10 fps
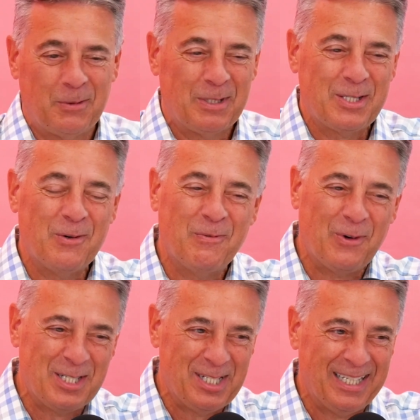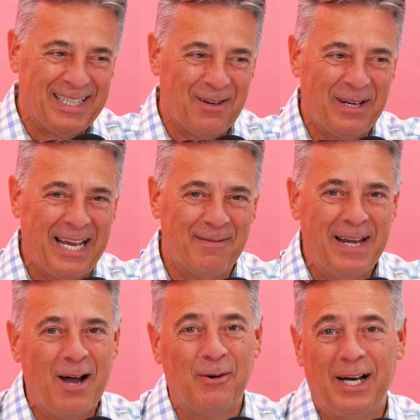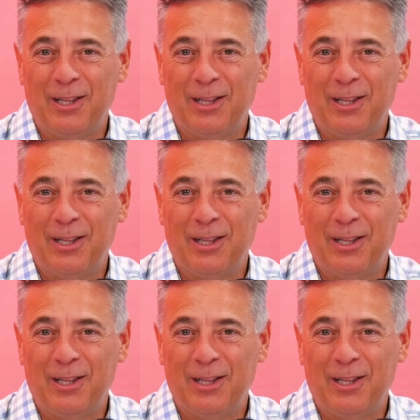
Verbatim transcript: Well, we're so fortunate that we have now